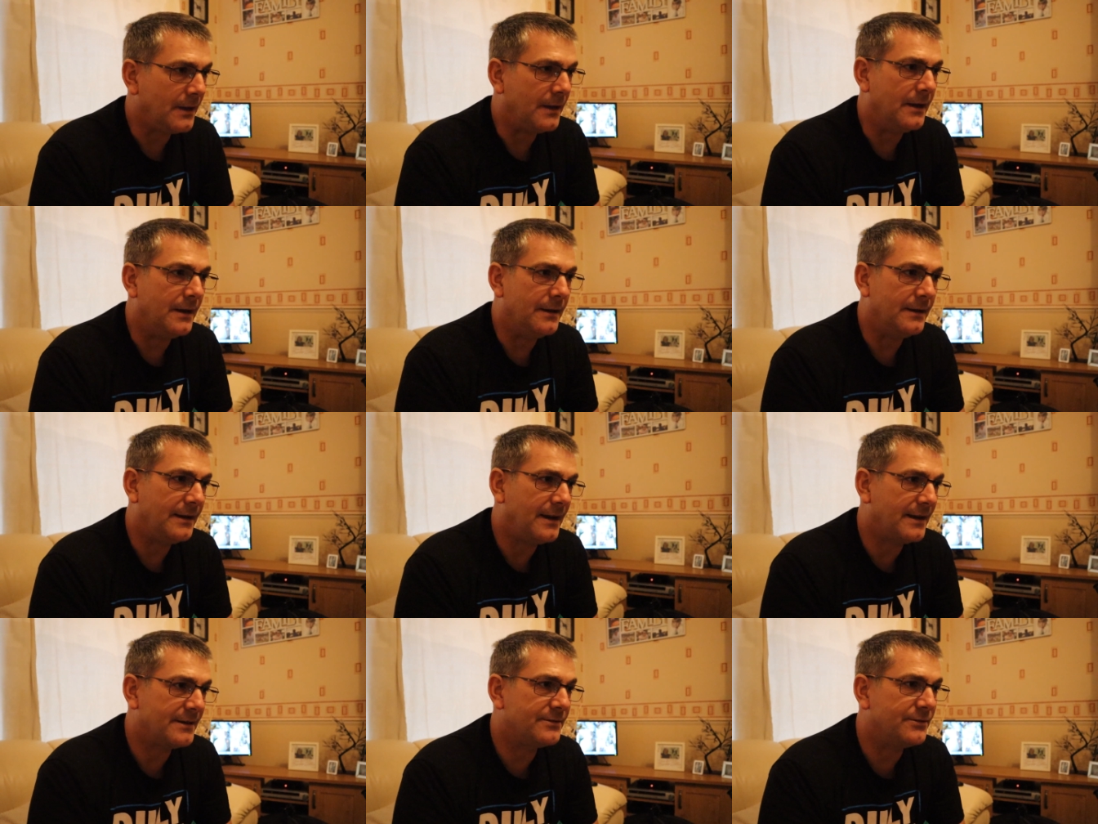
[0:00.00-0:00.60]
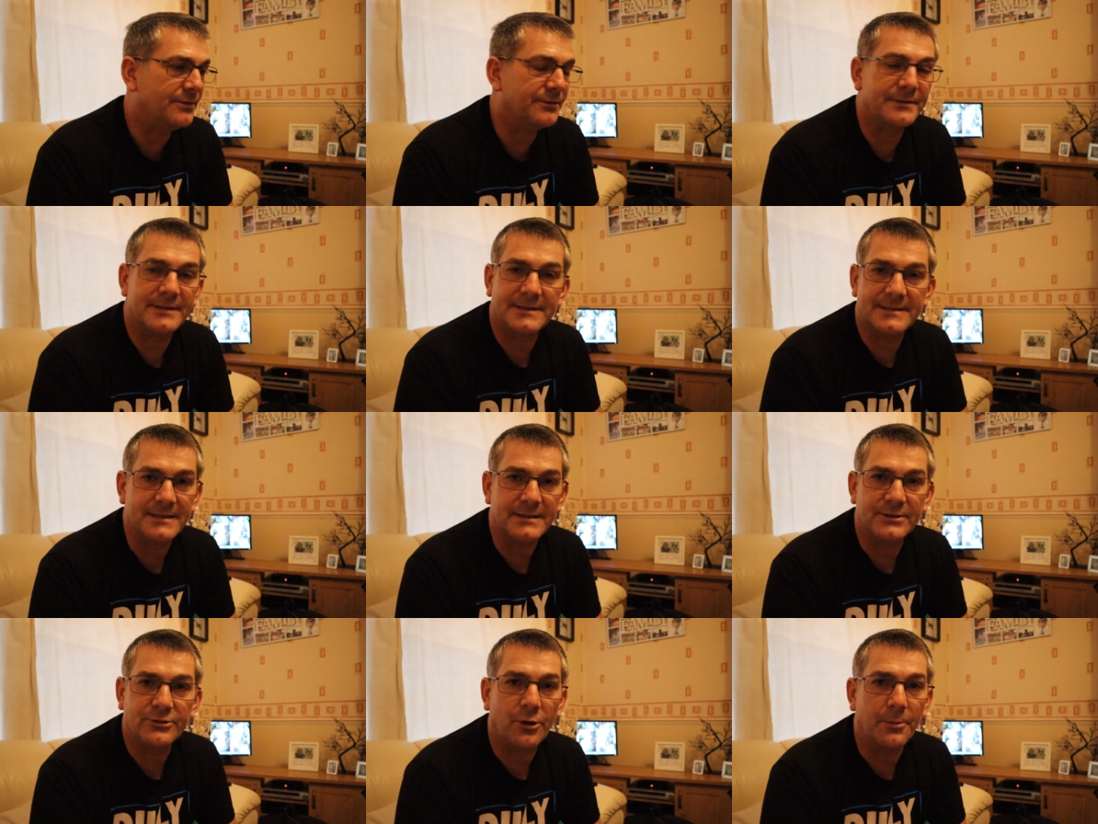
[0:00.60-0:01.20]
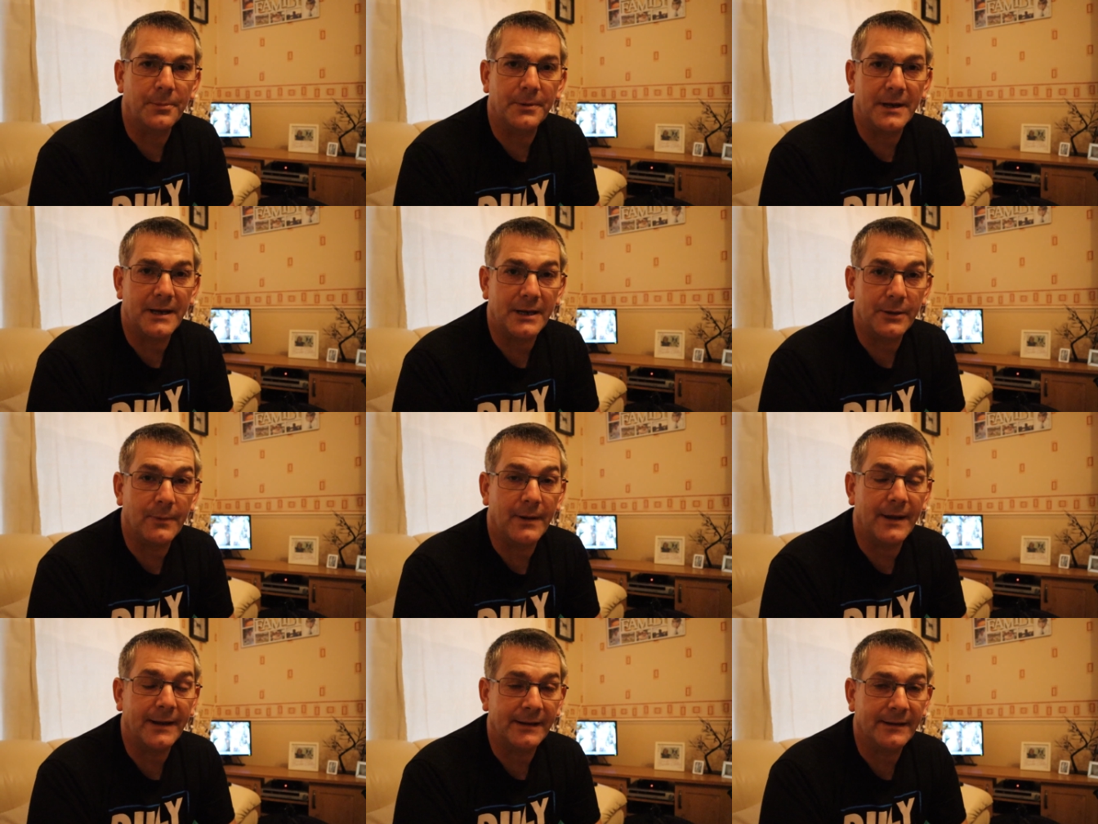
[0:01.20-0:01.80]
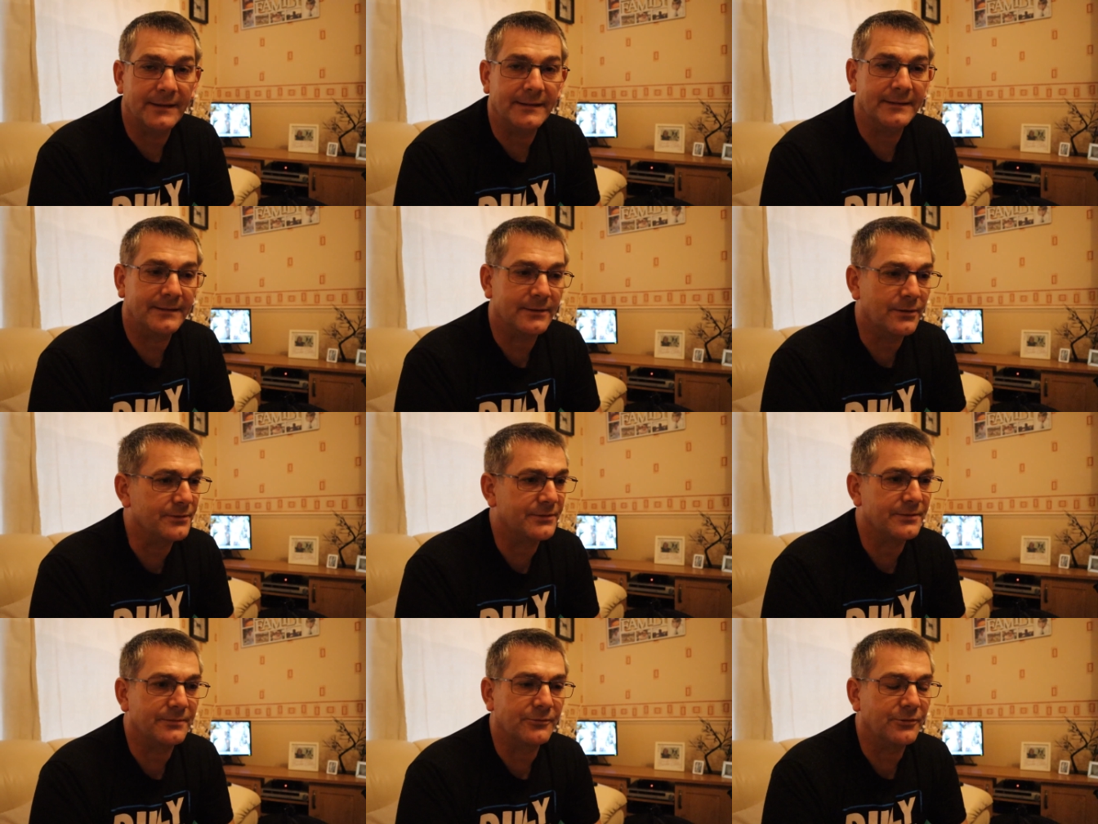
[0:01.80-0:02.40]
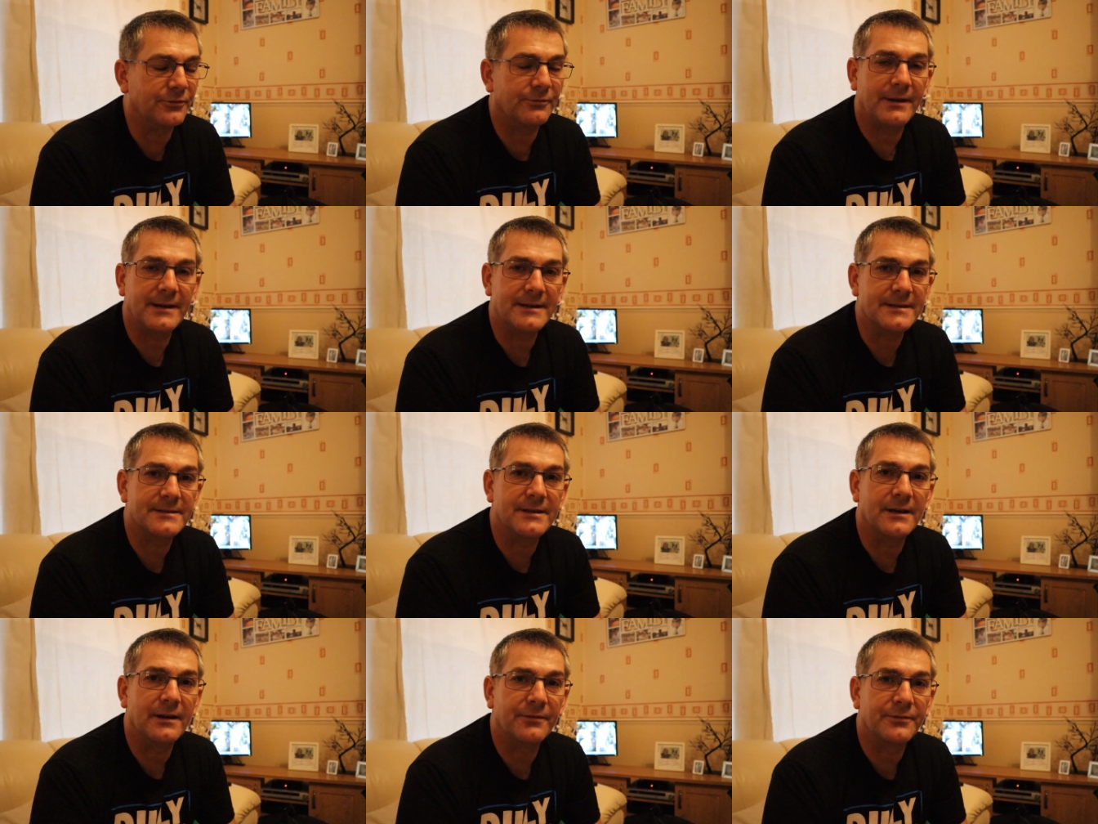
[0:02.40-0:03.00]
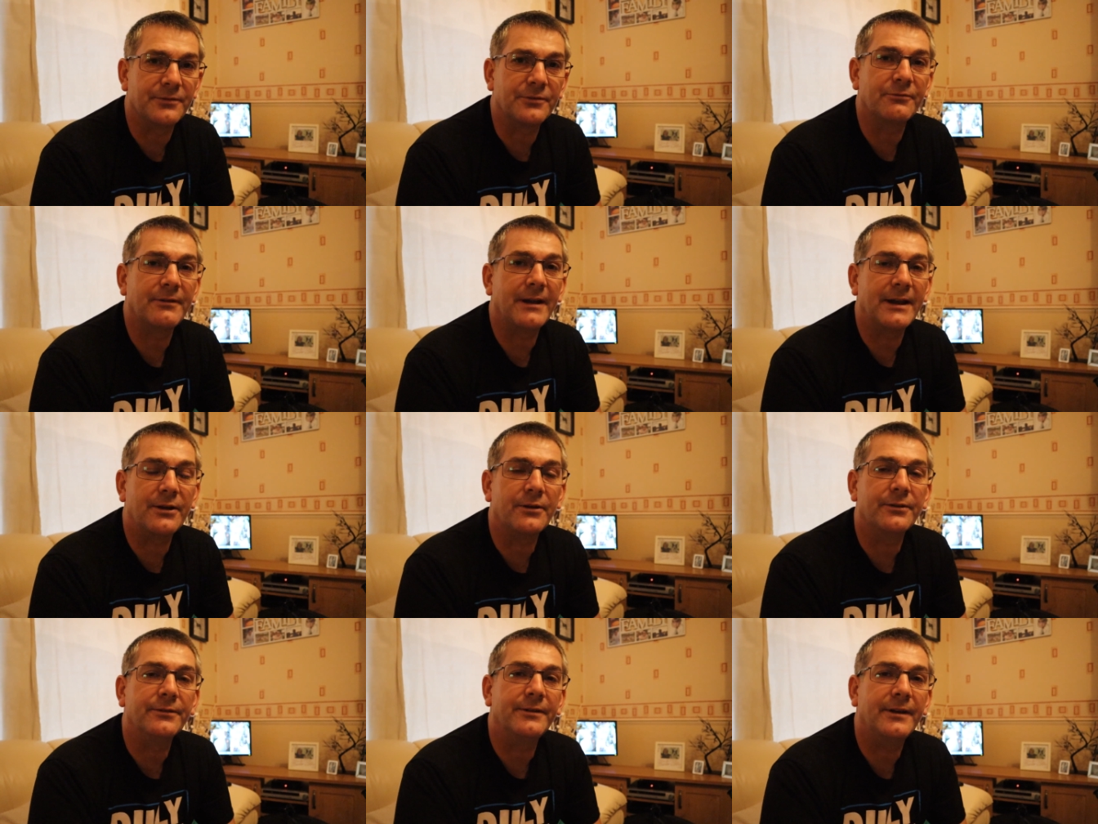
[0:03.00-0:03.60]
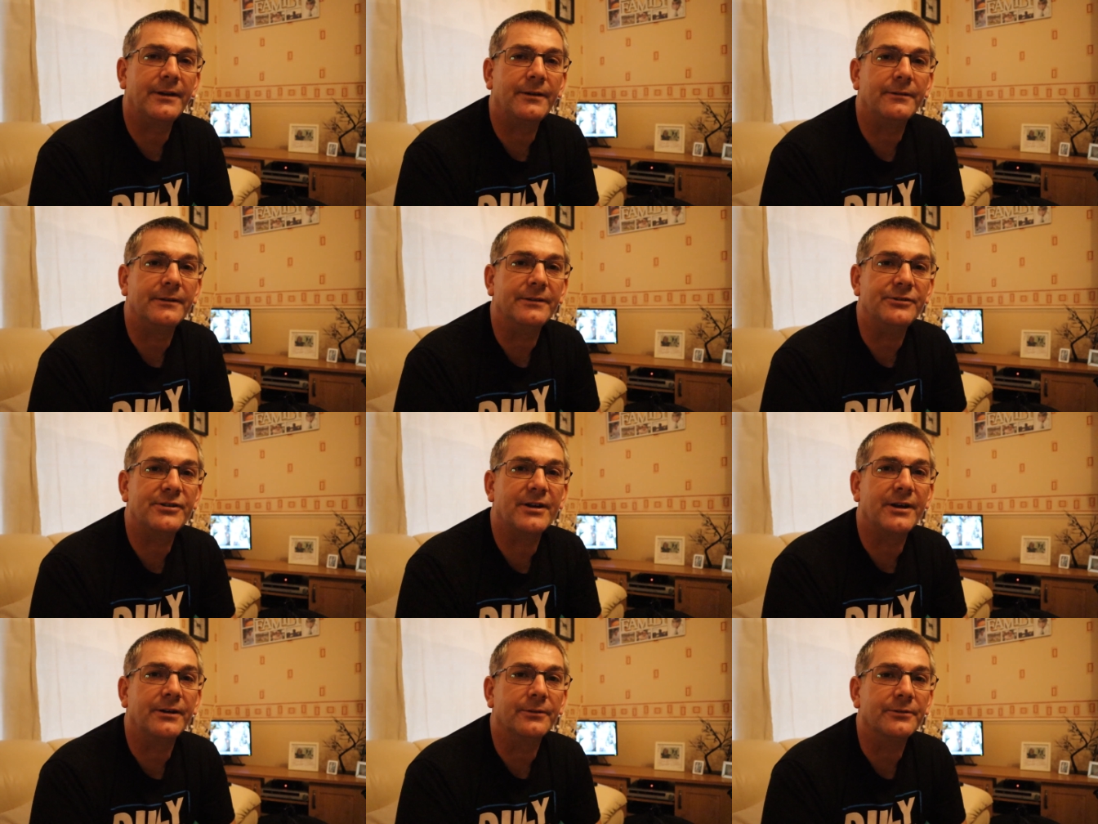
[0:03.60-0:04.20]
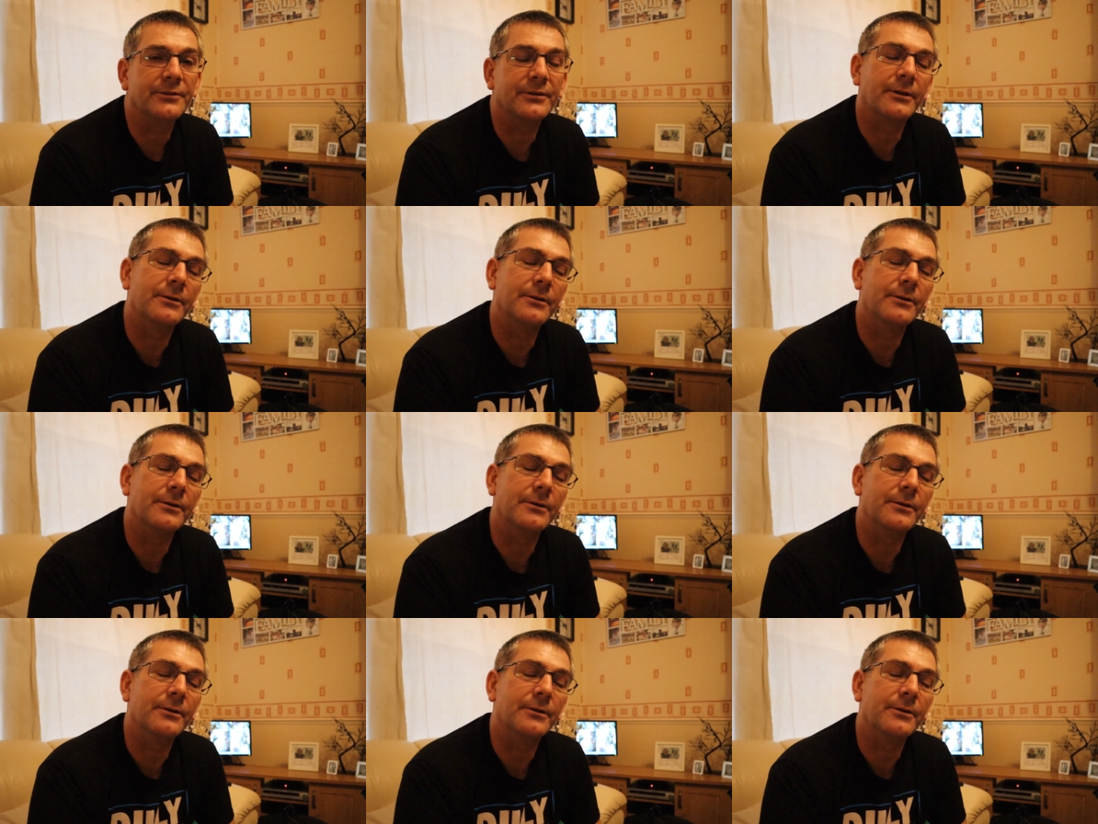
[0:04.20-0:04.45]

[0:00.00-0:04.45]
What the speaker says: And that's not dissing Tom in any way. He's got some great stuff, some great content on his channel,